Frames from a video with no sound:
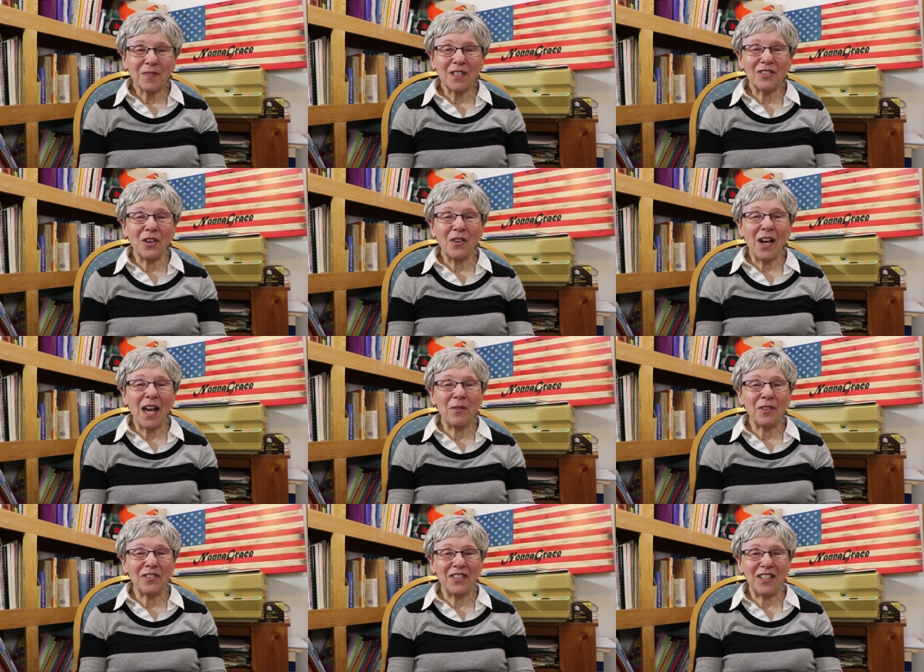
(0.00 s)
So I
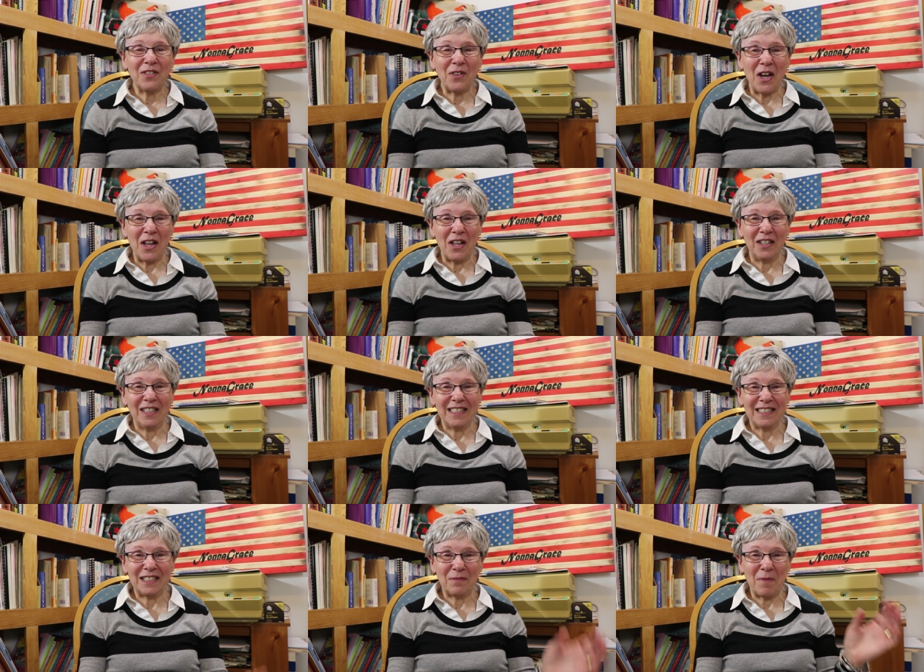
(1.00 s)
will see you all
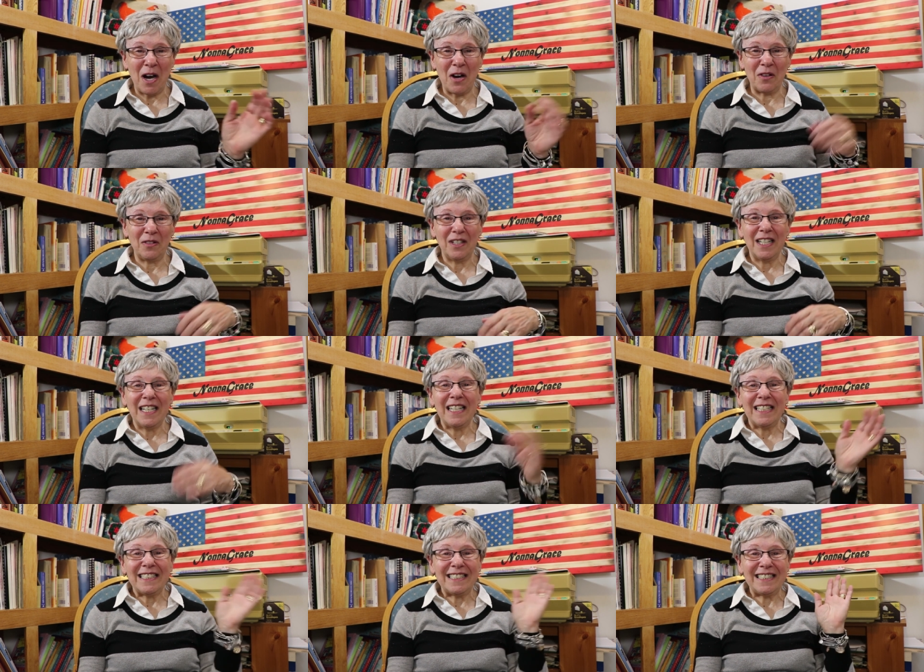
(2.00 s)
tomorrow.
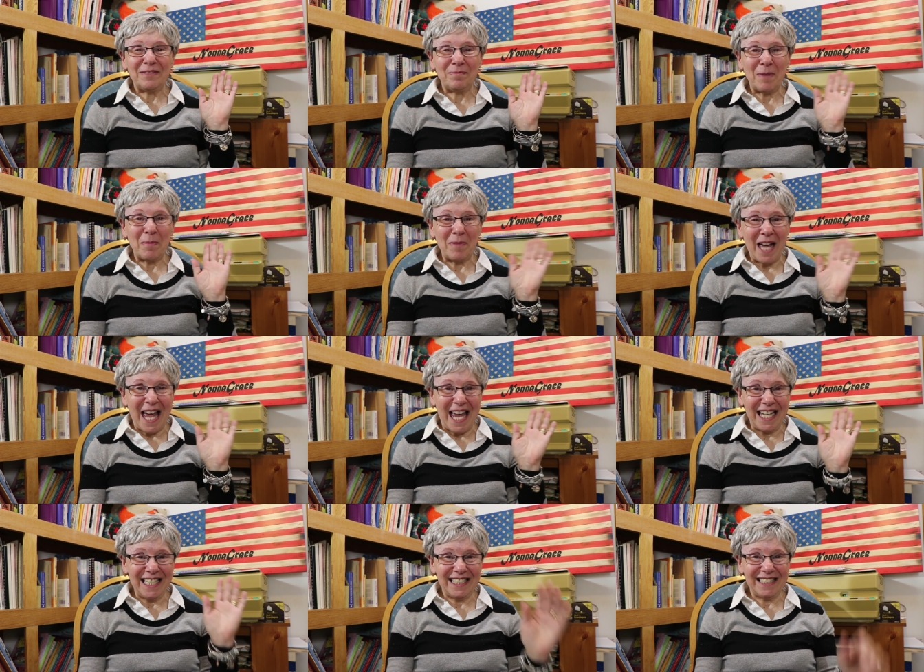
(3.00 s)

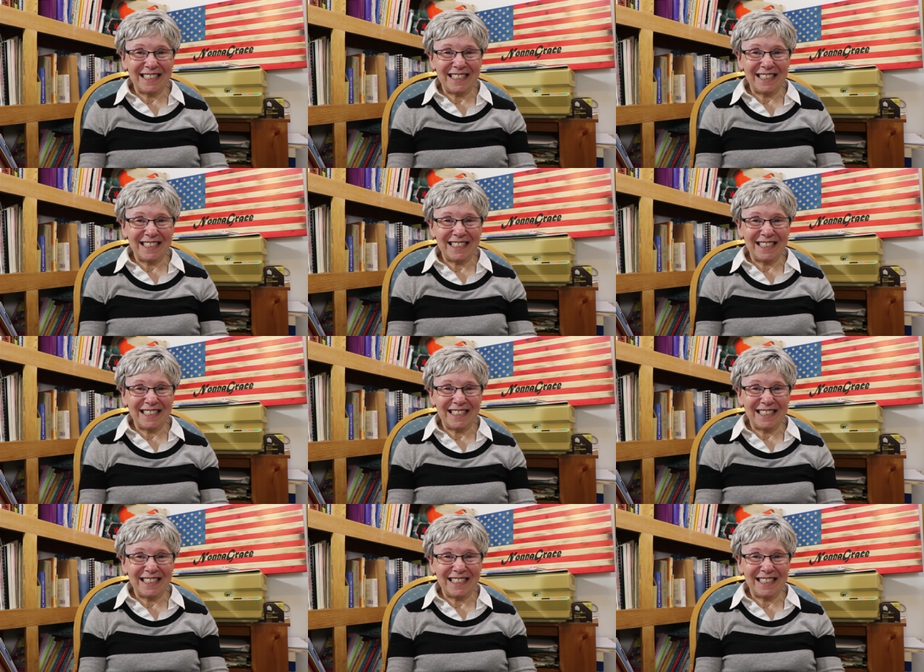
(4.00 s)
Bye-bye.